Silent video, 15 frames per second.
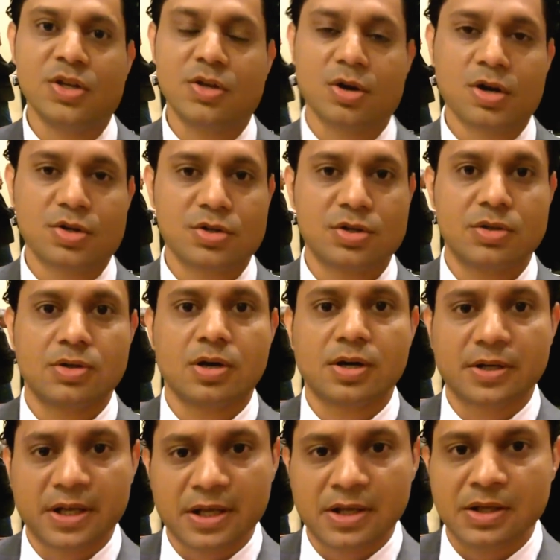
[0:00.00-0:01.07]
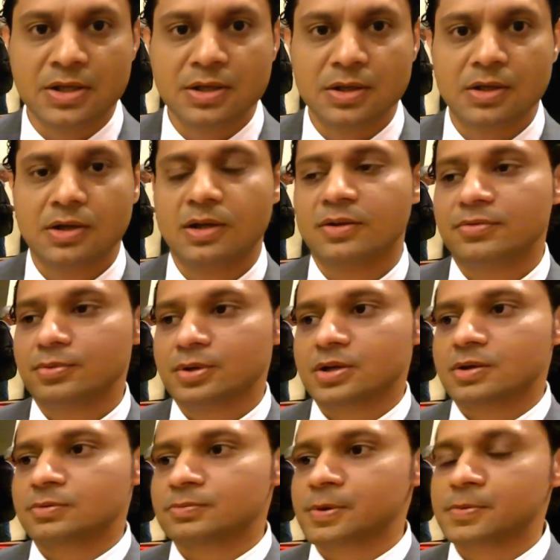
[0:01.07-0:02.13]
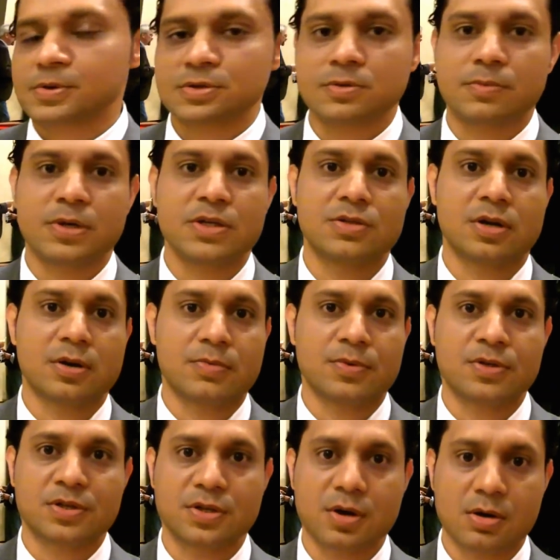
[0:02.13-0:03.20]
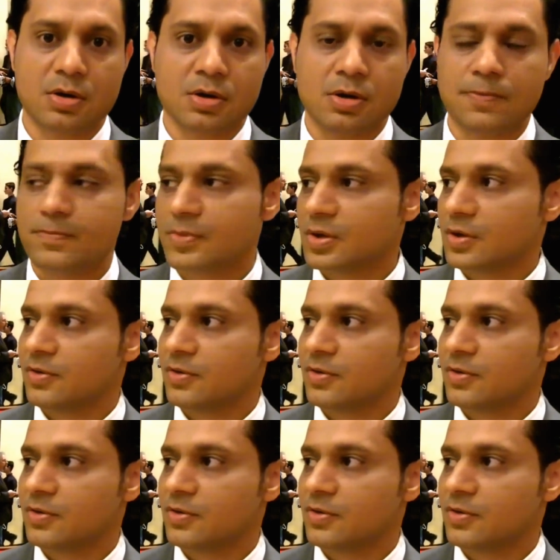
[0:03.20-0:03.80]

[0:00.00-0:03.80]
Uniqueauction.ae, and if you want to come to my personal page, arifmirza.com,